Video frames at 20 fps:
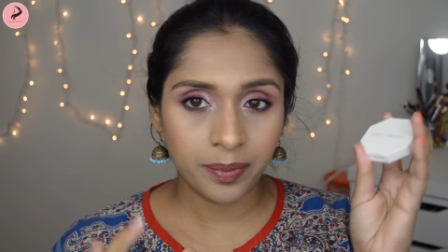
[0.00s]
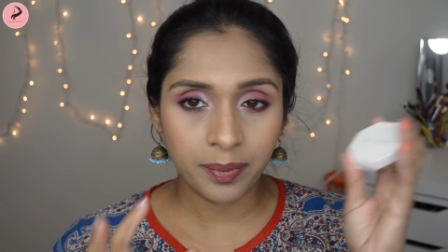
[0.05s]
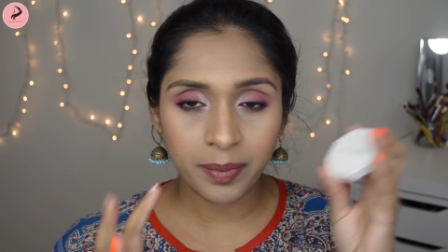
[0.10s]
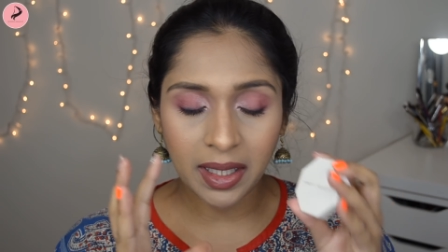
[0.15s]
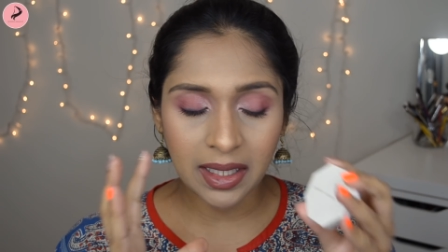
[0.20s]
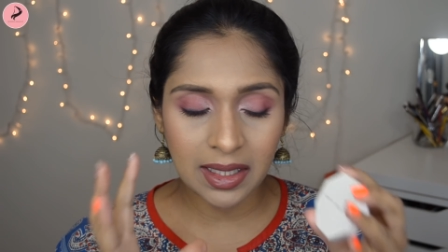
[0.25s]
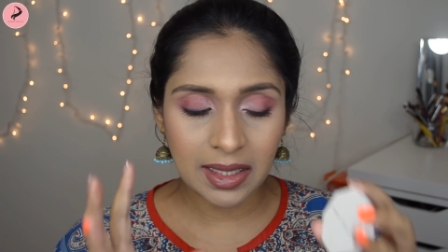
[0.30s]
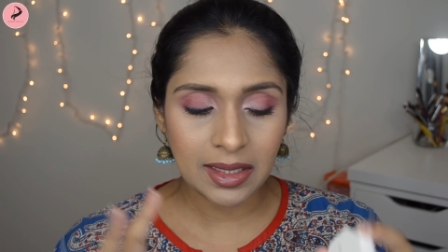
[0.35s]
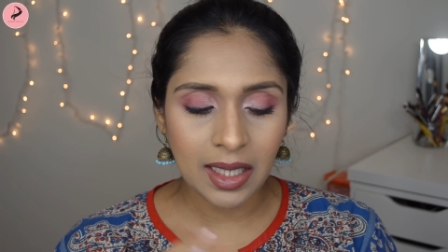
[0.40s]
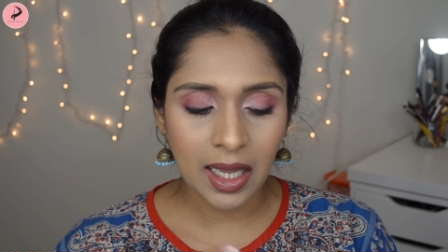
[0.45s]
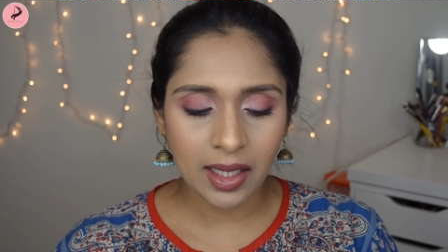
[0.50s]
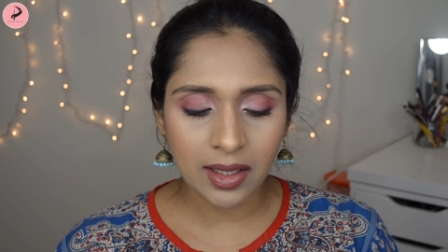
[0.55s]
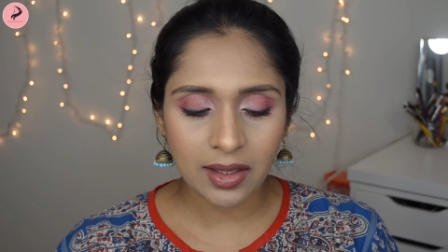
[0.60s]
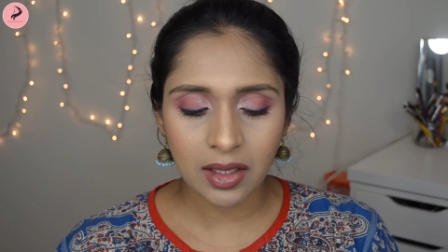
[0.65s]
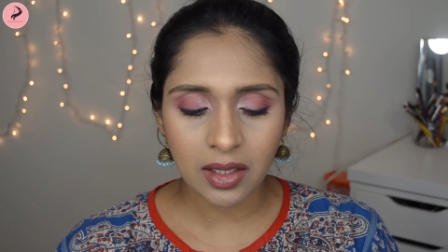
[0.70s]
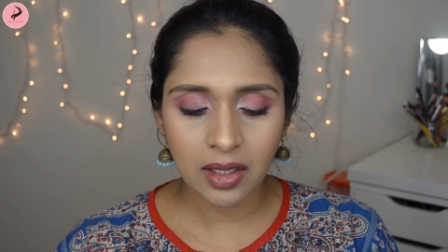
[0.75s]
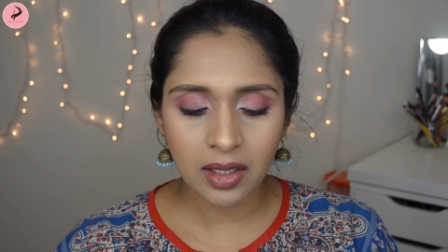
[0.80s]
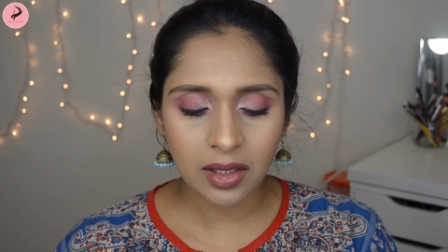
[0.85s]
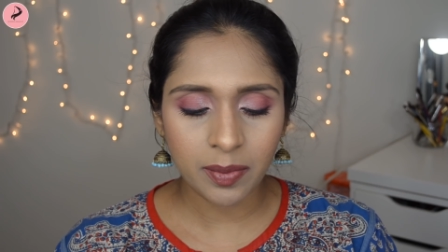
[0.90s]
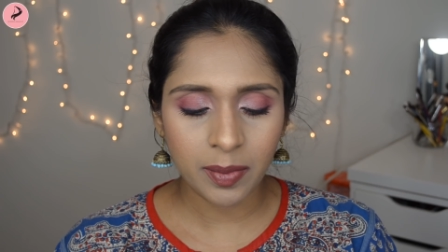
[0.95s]
big
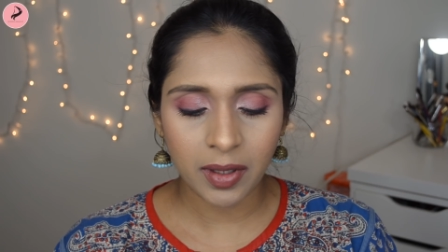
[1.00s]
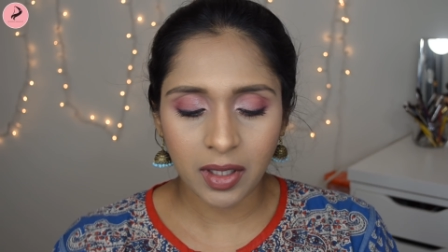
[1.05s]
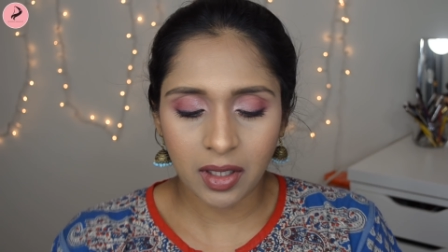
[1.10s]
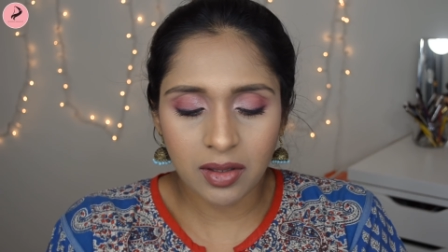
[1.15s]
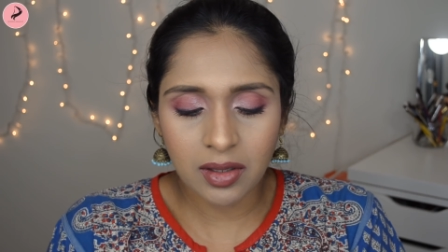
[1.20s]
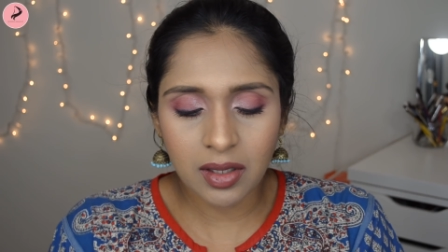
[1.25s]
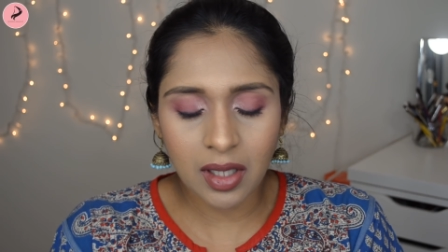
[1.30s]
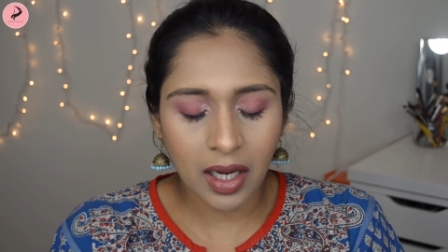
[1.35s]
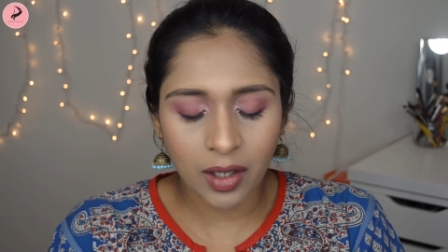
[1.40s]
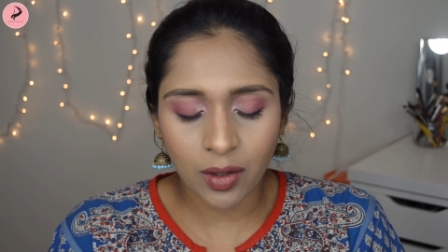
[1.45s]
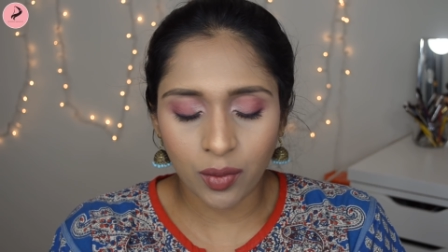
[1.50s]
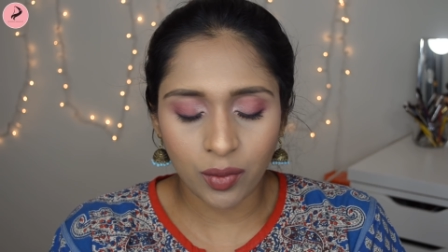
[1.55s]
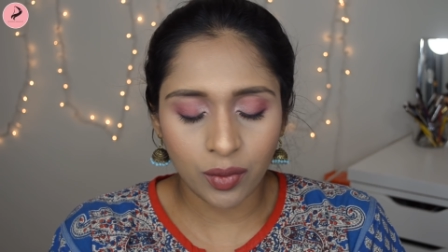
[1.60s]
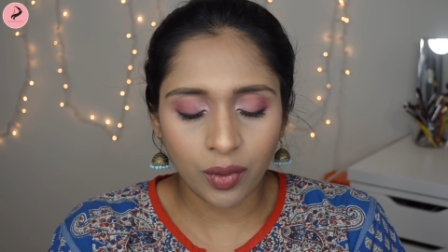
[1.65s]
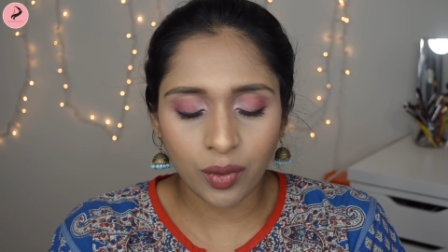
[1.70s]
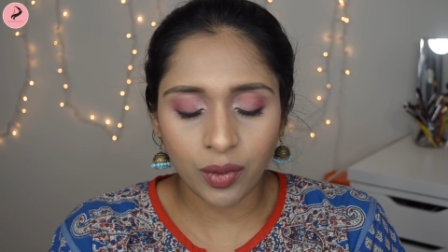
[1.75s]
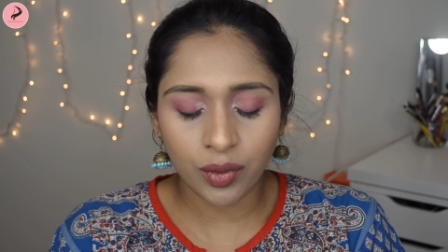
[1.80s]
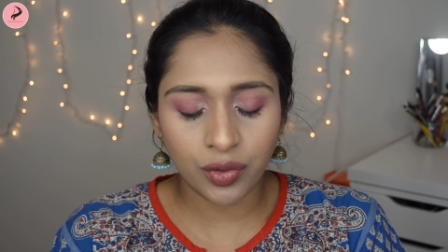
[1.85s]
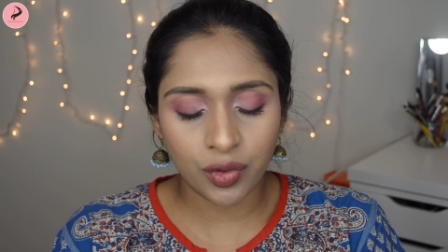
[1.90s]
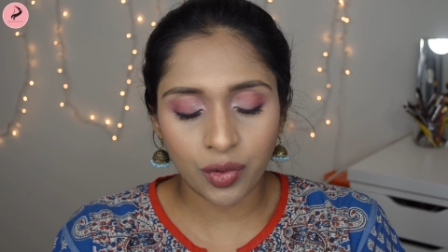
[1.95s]
sizes, because I
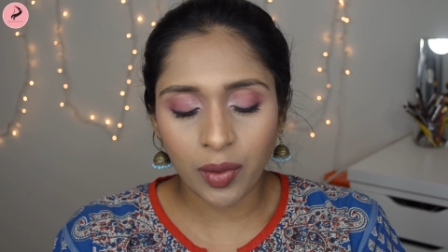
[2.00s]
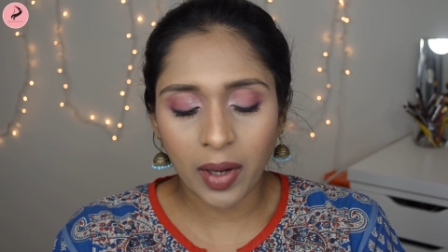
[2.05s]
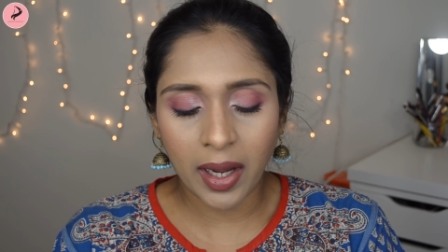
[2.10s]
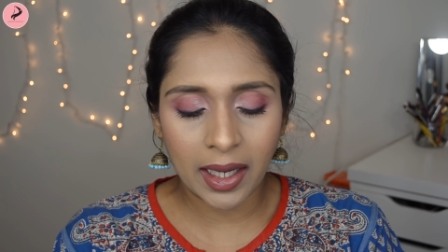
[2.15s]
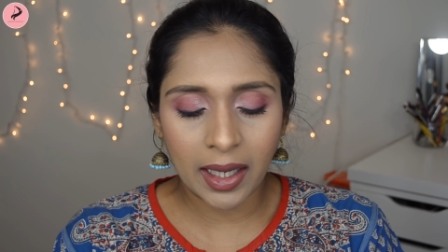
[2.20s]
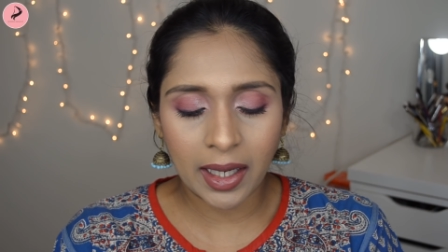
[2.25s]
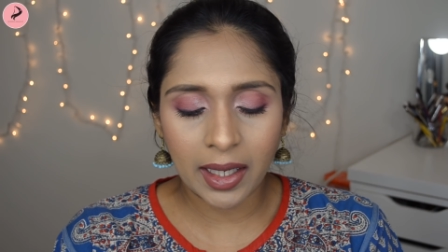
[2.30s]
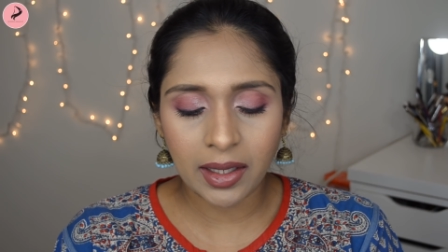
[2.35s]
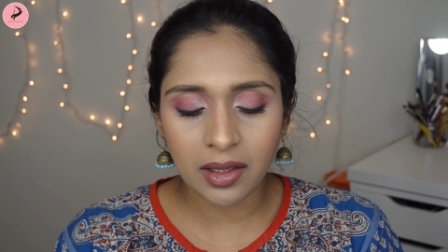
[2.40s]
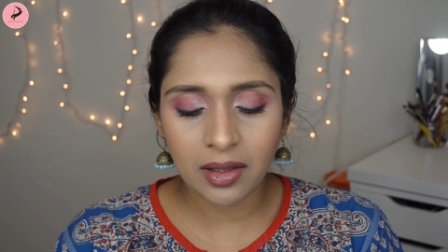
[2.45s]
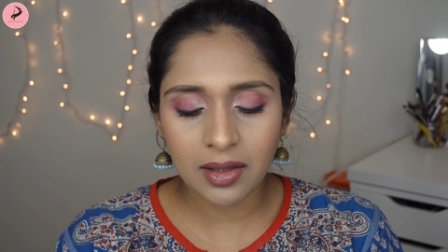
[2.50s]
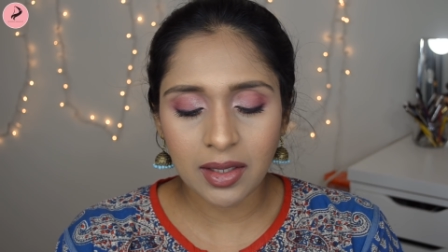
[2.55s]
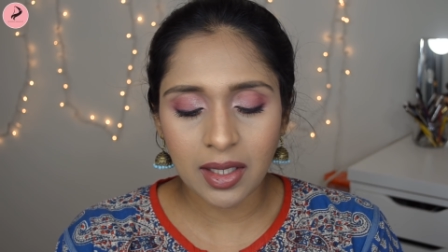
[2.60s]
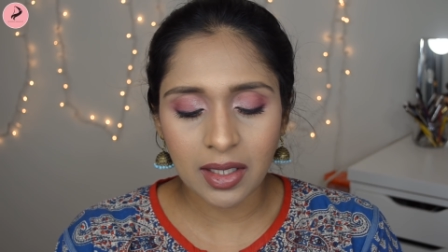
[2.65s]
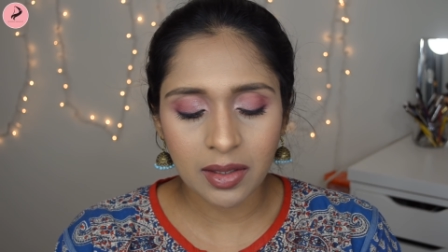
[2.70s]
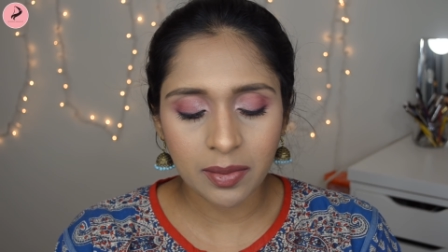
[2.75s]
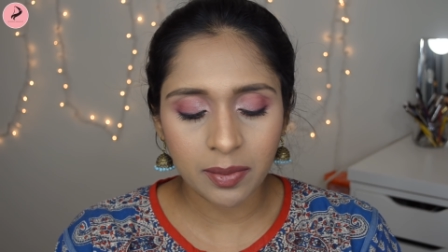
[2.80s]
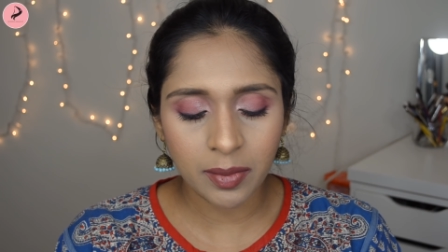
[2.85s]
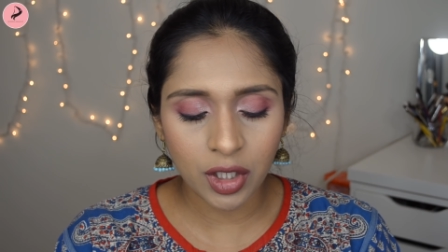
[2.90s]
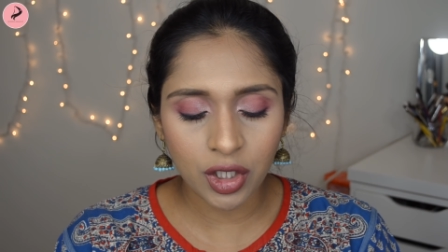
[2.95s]
don't go through highlighters
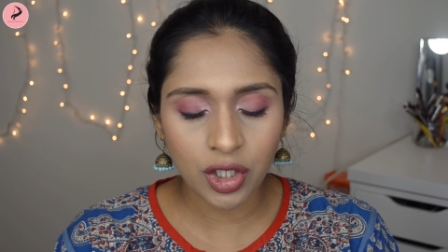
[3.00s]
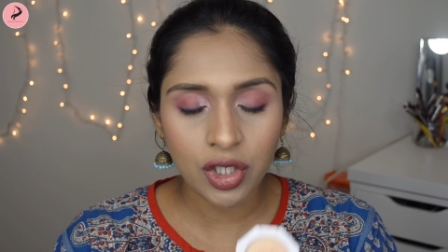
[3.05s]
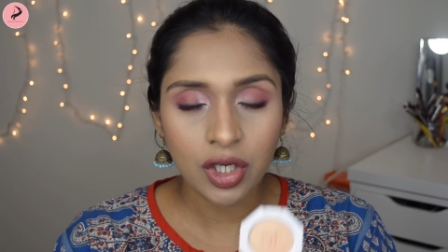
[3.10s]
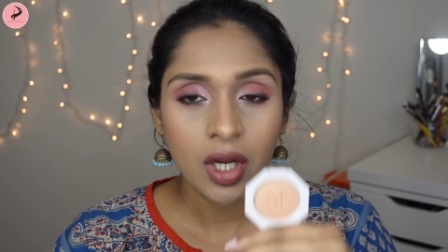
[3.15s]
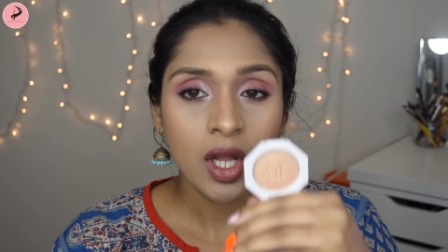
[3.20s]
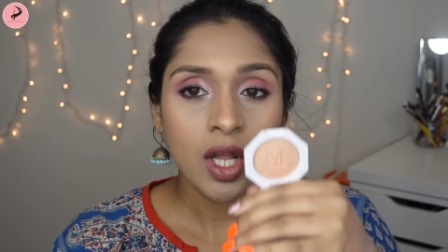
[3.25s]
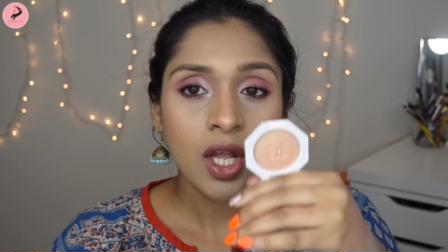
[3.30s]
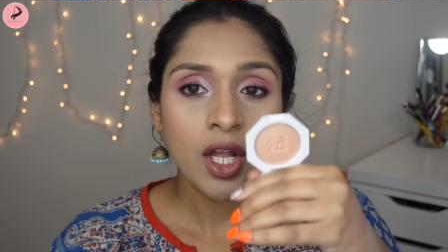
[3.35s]
as much.